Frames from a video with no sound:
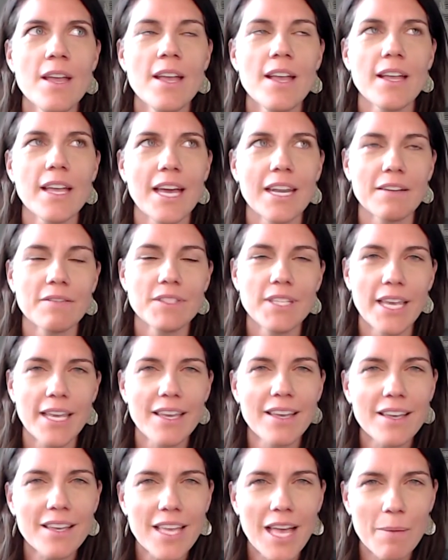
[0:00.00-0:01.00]
kind of
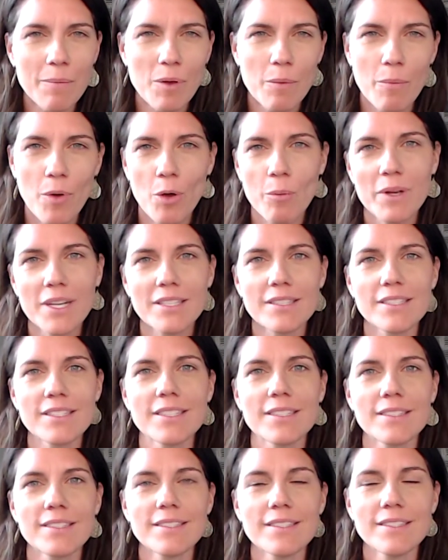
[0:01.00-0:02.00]
taking a couple moments
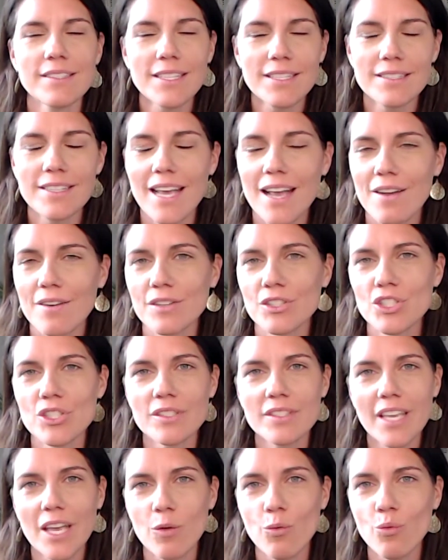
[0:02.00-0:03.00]
to sit down and
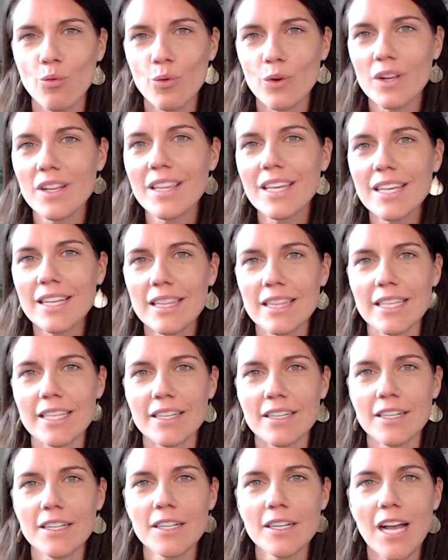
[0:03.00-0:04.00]
just get really
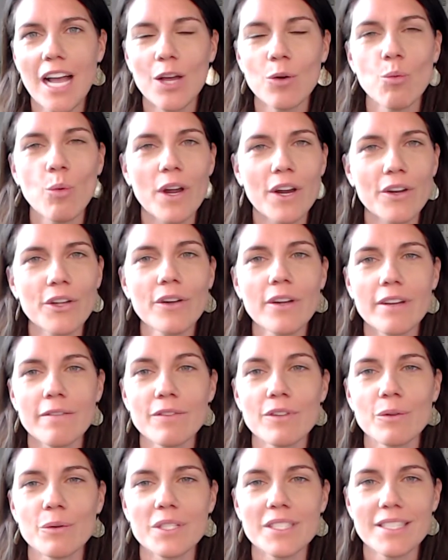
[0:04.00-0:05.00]
clear on where your
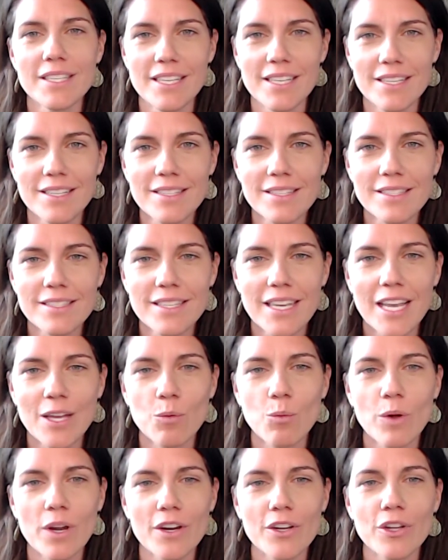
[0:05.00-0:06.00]
influence is and
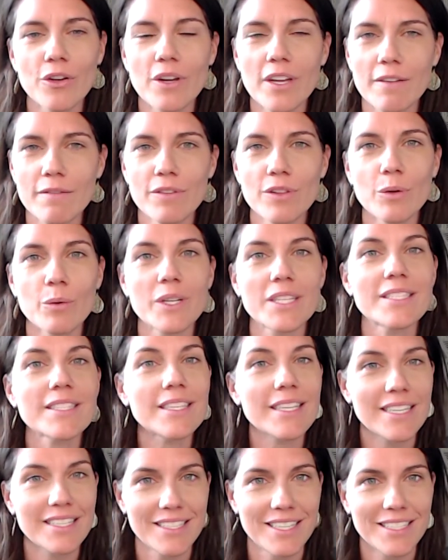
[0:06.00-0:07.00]
where your influence
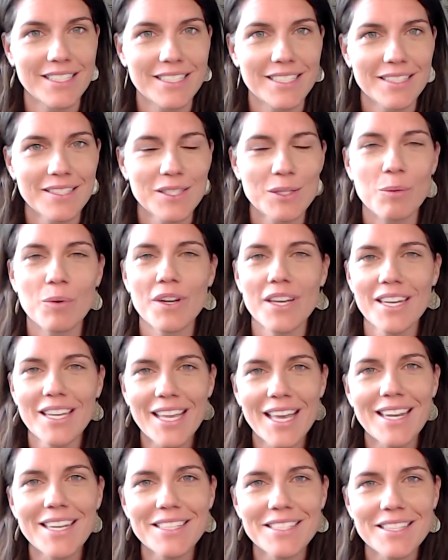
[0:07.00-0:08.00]
isn't. So we're going to
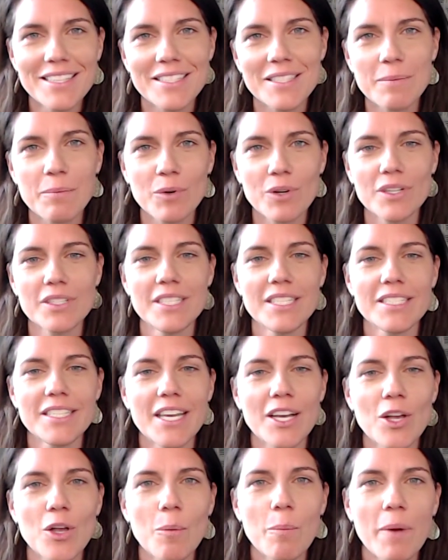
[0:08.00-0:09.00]
get into this in more
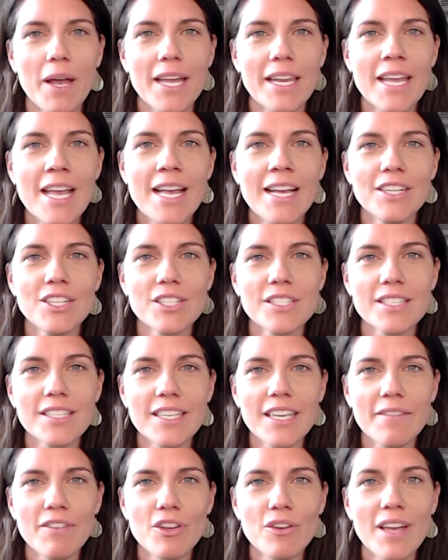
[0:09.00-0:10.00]
detail, but just to
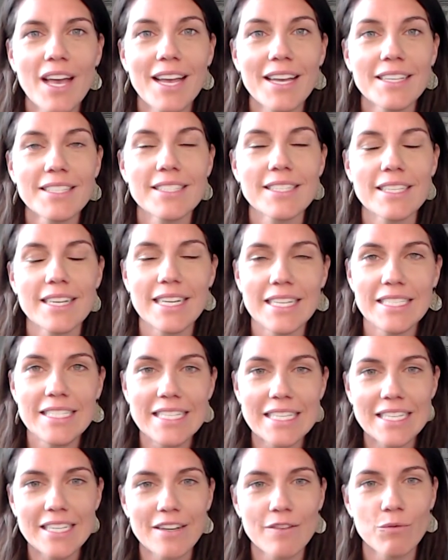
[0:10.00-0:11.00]
give you guys an
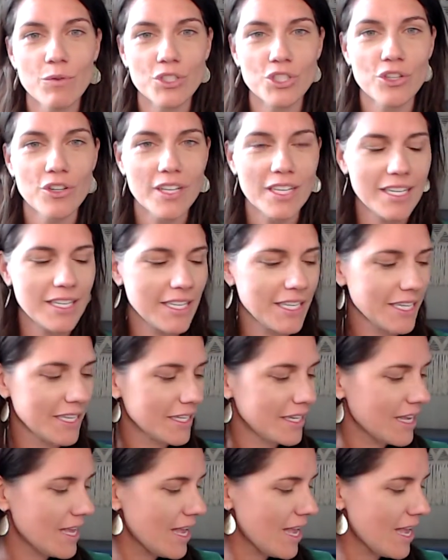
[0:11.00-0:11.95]
idea of what you're going to need,